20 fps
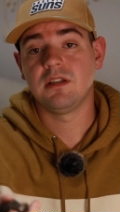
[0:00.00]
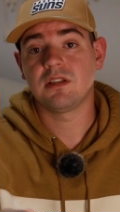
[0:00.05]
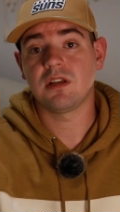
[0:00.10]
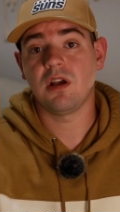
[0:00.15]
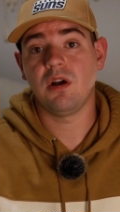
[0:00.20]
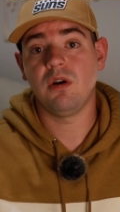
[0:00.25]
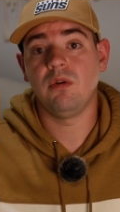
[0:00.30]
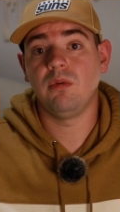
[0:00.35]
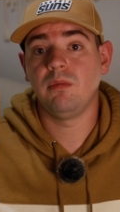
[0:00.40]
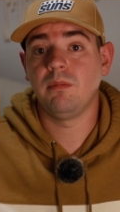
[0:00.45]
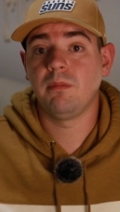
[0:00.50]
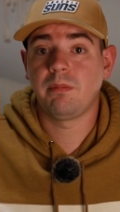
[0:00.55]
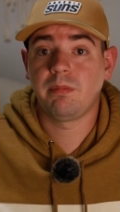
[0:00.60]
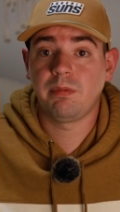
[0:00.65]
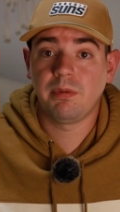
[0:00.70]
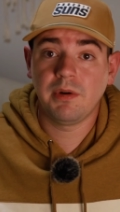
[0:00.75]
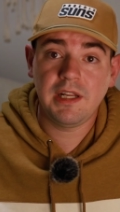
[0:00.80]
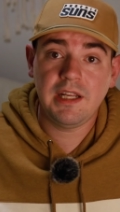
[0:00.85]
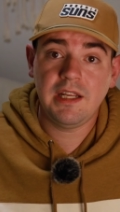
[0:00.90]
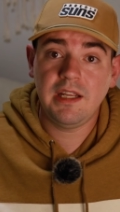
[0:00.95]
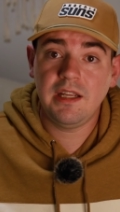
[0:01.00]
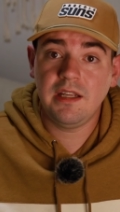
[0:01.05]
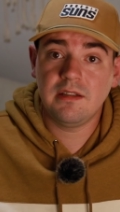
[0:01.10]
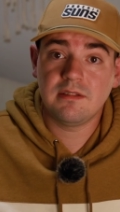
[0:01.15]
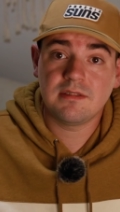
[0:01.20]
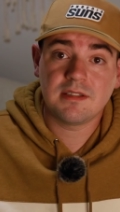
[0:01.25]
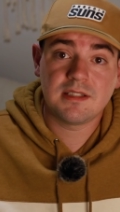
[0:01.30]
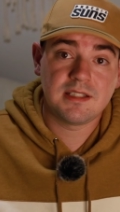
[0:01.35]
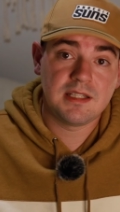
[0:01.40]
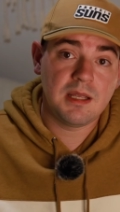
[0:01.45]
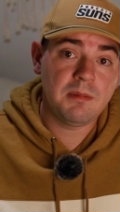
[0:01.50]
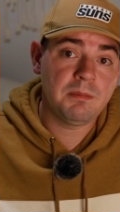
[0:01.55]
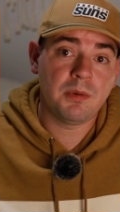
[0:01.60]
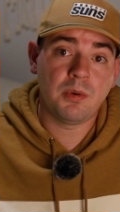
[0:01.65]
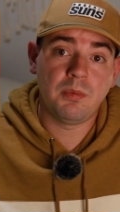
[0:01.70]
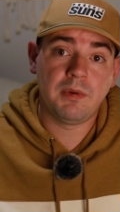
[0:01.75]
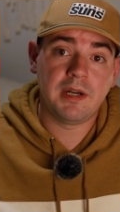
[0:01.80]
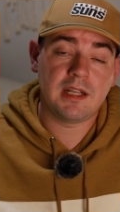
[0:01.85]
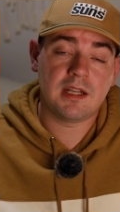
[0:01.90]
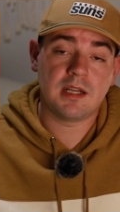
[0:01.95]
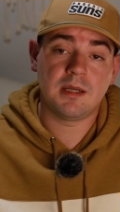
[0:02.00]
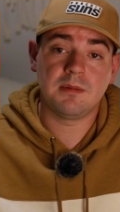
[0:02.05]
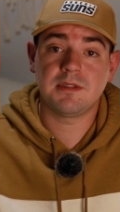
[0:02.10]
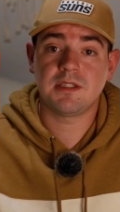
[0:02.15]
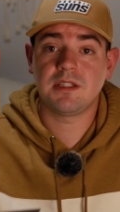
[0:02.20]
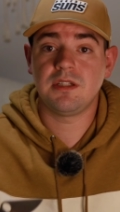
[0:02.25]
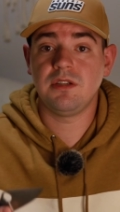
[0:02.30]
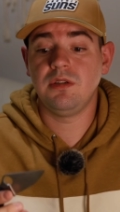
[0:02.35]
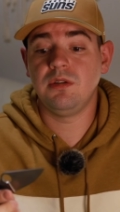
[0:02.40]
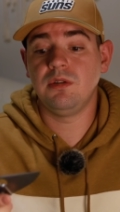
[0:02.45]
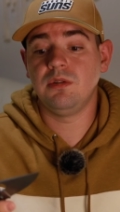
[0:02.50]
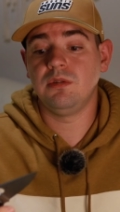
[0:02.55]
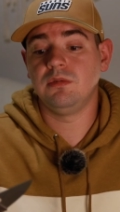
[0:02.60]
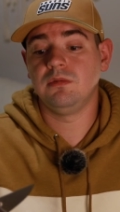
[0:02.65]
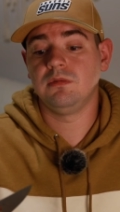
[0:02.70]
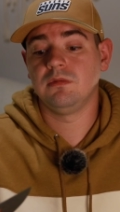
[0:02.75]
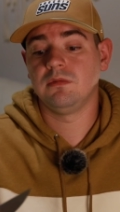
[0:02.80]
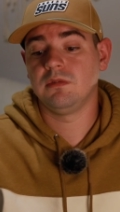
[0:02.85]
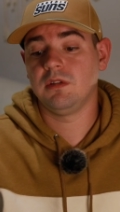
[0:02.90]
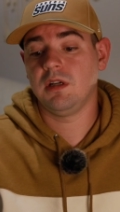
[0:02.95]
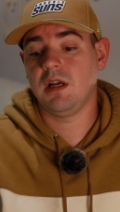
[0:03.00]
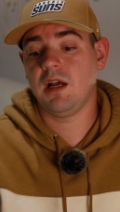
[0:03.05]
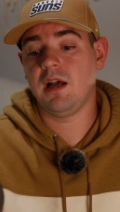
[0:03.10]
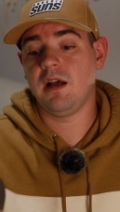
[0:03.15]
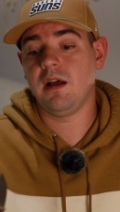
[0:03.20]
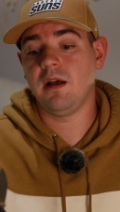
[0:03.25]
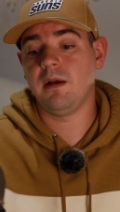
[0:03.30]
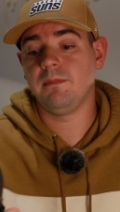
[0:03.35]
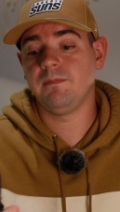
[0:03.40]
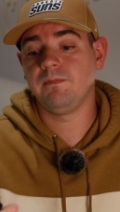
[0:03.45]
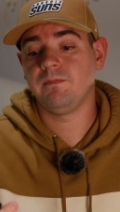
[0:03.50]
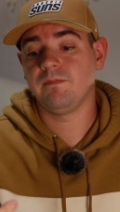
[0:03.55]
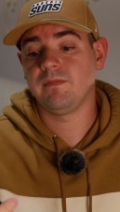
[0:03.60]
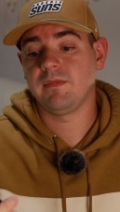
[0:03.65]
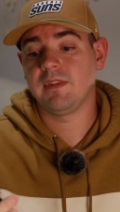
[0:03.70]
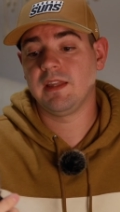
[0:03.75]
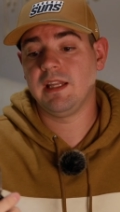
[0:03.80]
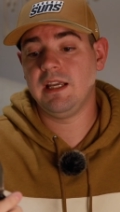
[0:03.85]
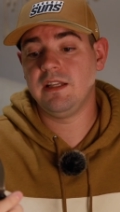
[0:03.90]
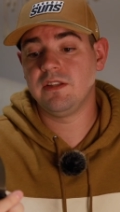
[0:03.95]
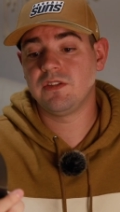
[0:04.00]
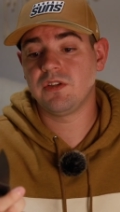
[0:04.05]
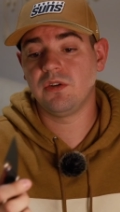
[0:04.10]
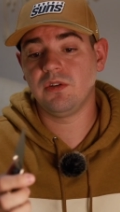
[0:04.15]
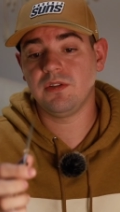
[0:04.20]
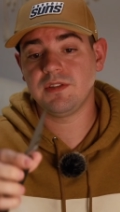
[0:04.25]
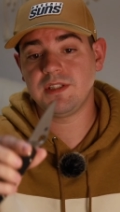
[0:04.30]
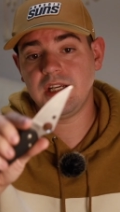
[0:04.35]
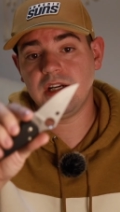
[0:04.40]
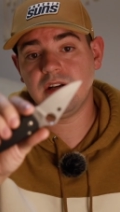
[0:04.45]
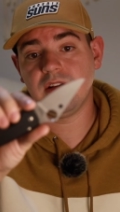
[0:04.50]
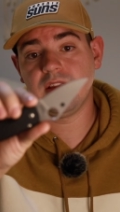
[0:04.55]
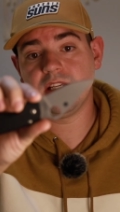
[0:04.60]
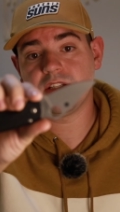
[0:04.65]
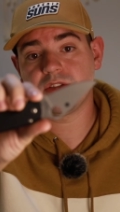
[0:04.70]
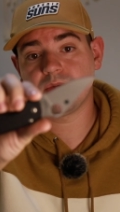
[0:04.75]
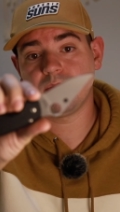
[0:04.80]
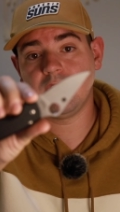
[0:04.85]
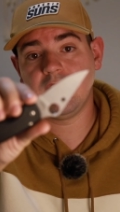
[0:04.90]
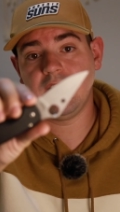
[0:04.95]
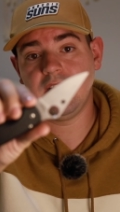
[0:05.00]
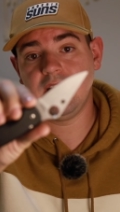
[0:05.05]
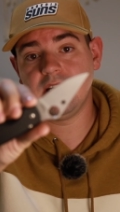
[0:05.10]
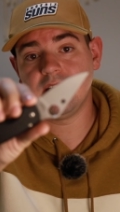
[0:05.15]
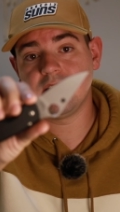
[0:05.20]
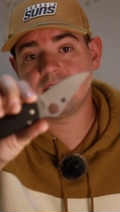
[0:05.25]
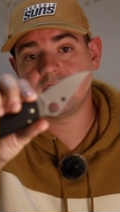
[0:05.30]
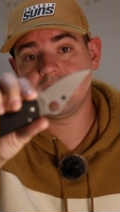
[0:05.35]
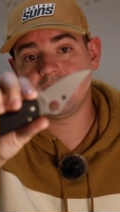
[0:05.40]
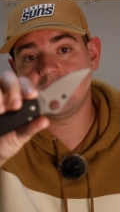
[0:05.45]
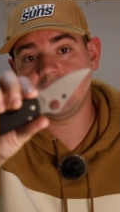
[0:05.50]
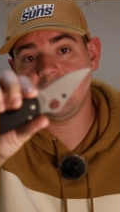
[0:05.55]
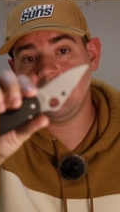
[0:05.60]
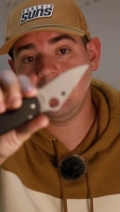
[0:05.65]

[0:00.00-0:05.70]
So pretty simple when it comes to um, internals here. This one is the